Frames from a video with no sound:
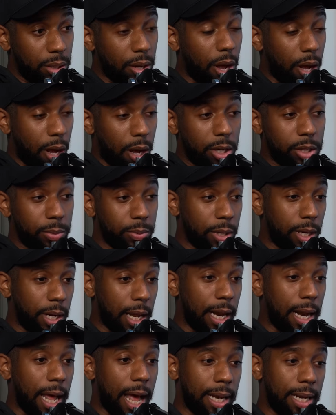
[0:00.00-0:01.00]
No, hundred percent.
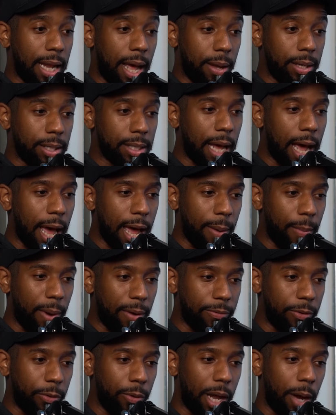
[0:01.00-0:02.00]
And at that time,
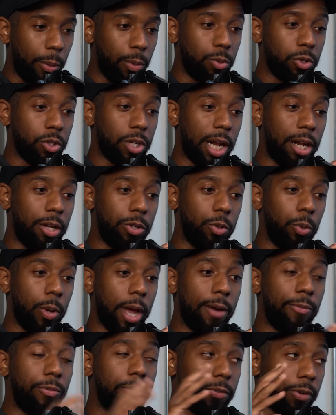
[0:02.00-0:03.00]
I felt like we was trying to do
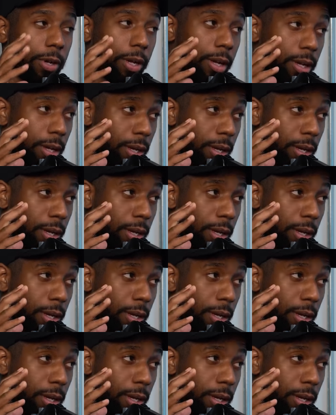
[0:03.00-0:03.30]
everything.